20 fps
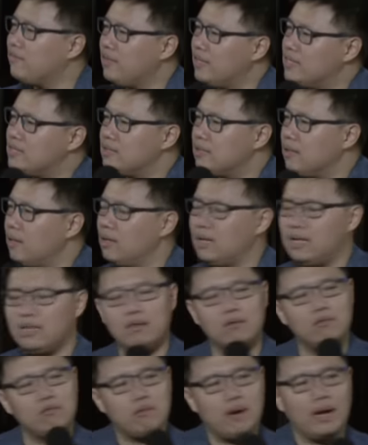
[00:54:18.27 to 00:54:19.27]
is not in
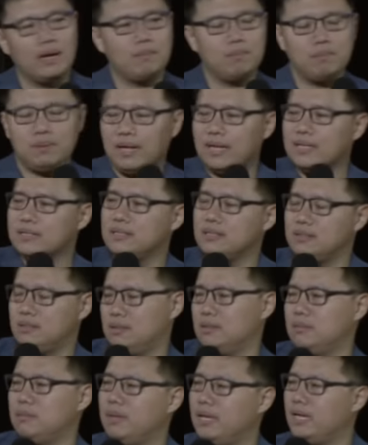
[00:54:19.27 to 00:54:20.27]
the right place it
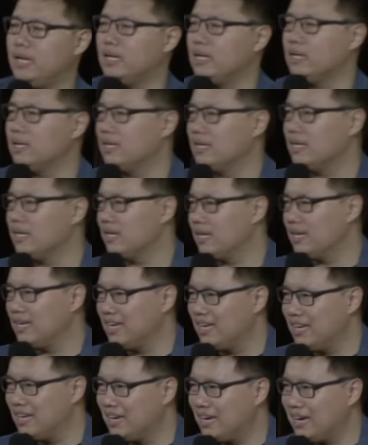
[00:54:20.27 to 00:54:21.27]
should be.
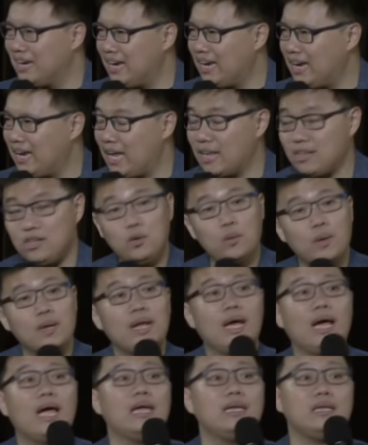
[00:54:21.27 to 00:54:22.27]
And you and
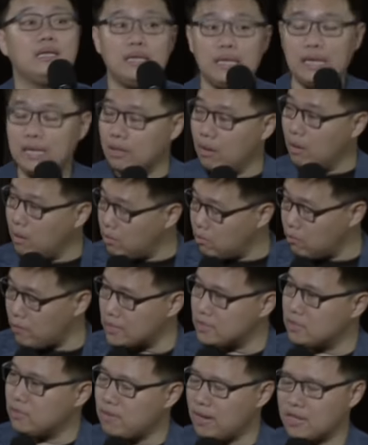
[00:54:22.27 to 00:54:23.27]
I need on
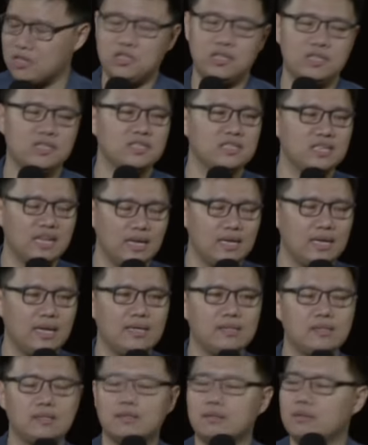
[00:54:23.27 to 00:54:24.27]
Resurrection
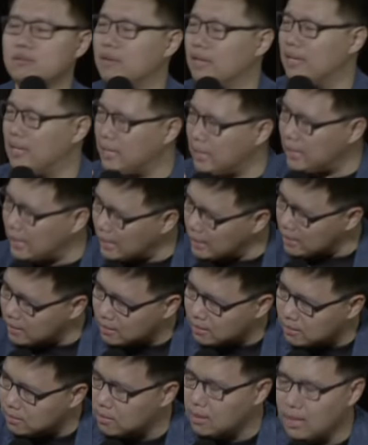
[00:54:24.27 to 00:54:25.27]
Sunday to
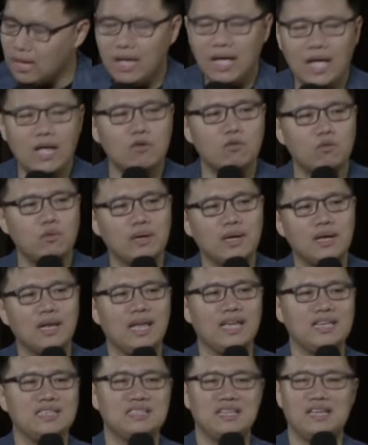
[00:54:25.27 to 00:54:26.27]
rekindle and
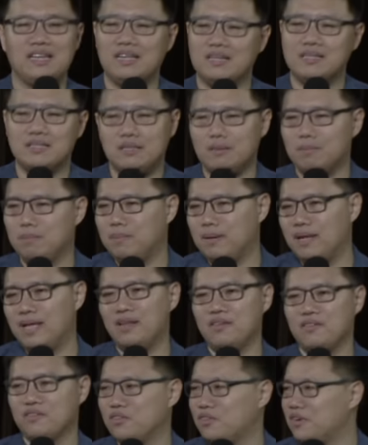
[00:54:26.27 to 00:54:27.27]
realize that it's the blood
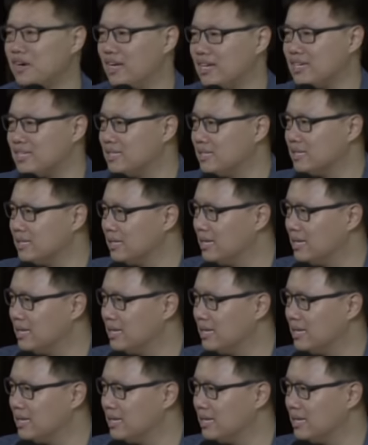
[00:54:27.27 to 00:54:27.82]
of Christ.